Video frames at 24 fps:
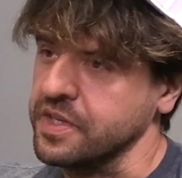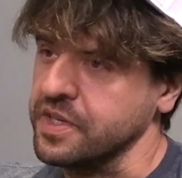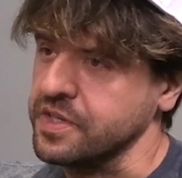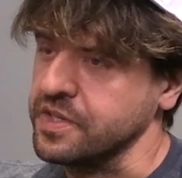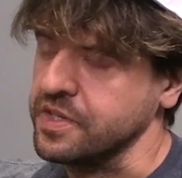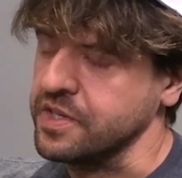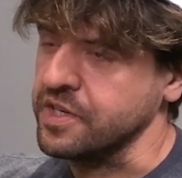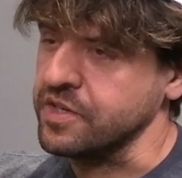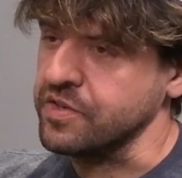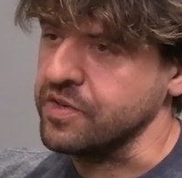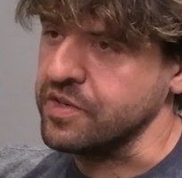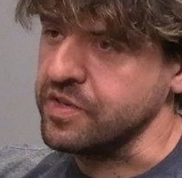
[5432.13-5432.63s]

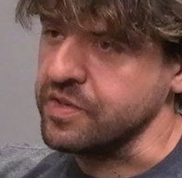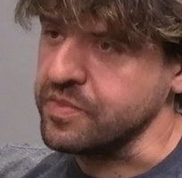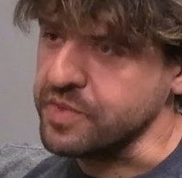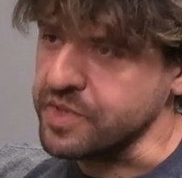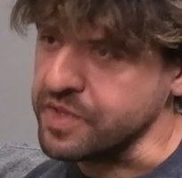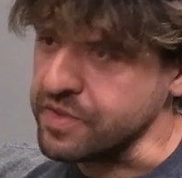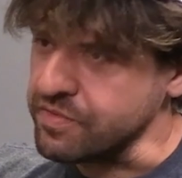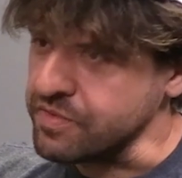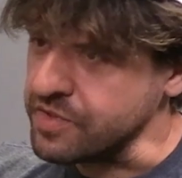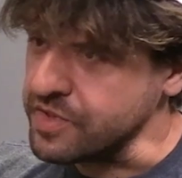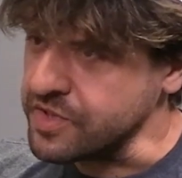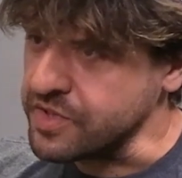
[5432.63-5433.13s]
That's how all
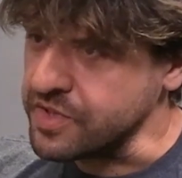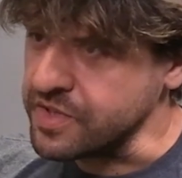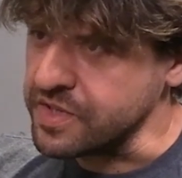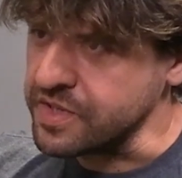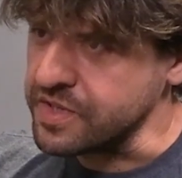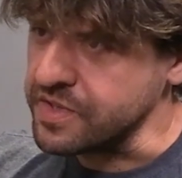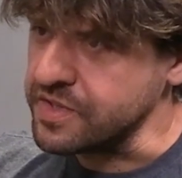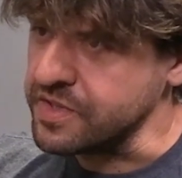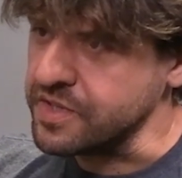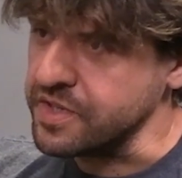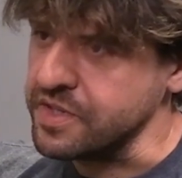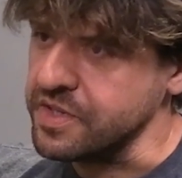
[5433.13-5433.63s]
my reasoning
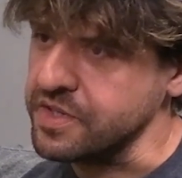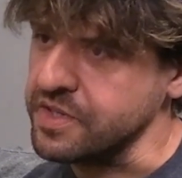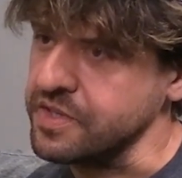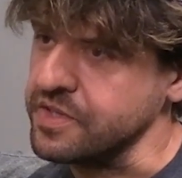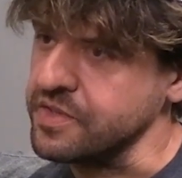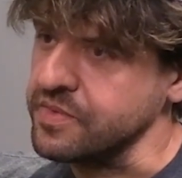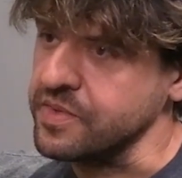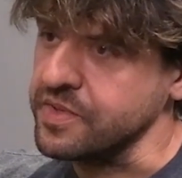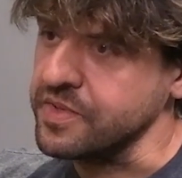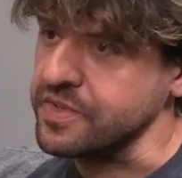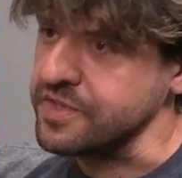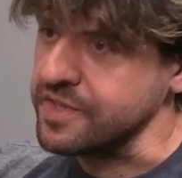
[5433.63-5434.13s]
is done.
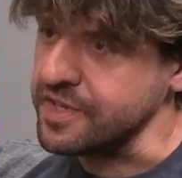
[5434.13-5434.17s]
It's with